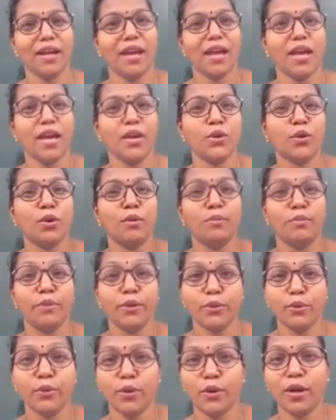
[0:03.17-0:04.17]
I hope
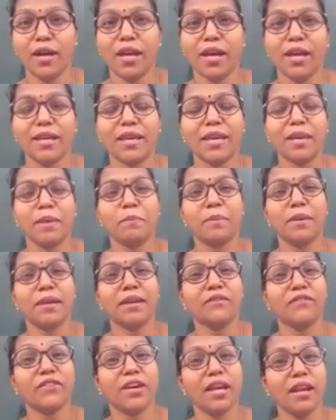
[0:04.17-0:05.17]
you all are
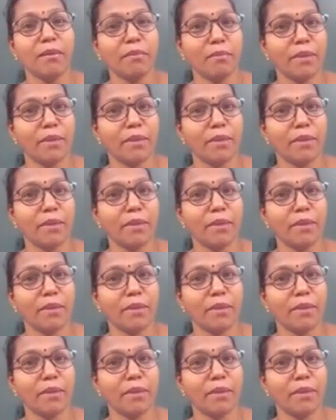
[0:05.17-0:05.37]
keeping well